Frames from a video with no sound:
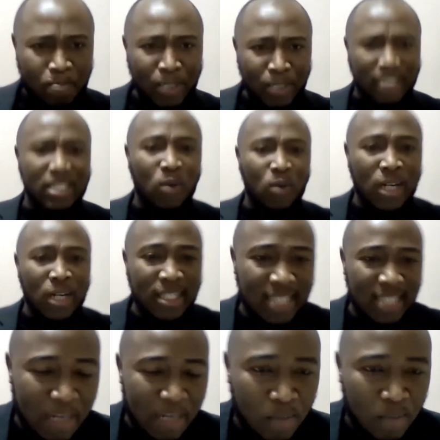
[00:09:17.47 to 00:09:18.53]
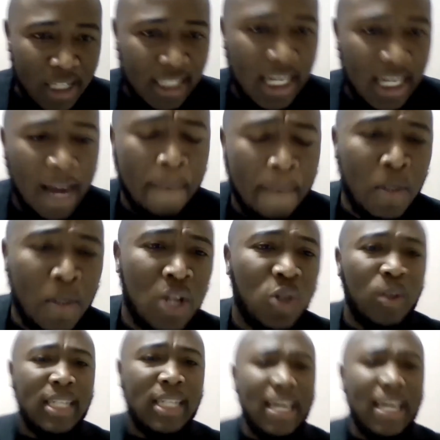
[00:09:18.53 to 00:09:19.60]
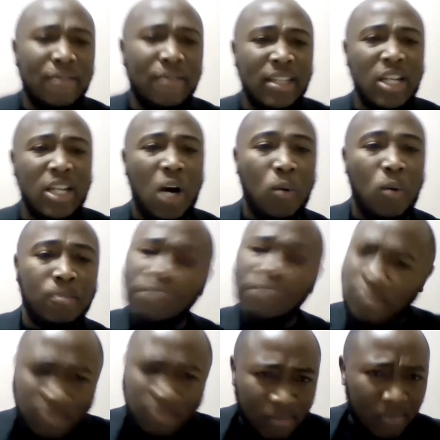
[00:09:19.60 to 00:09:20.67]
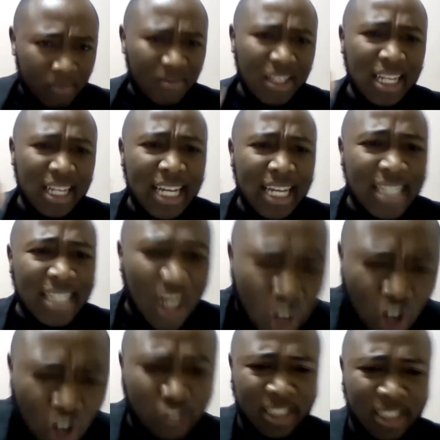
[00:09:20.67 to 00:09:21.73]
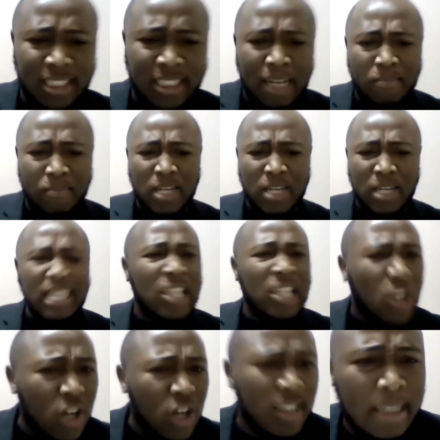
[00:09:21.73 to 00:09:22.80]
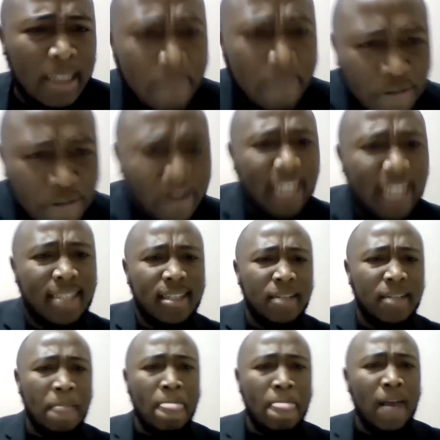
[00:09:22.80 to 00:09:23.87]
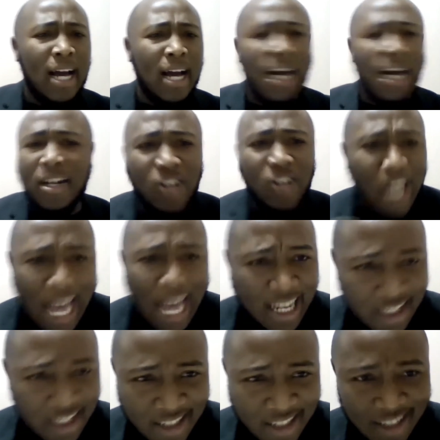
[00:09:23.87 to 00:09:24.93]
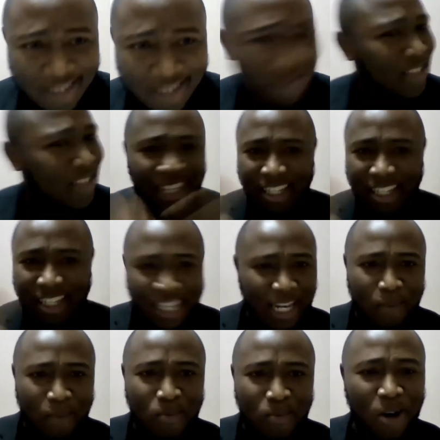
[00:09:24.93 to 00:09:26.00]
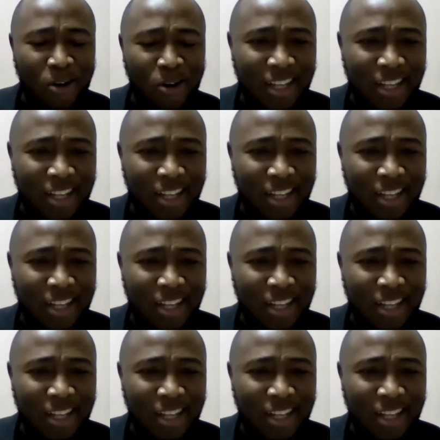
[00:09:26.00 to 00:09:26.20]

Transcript: picture what is taking place here. So David now is accustomed. He's accustomed fighting uh, Goliath. He can take him down.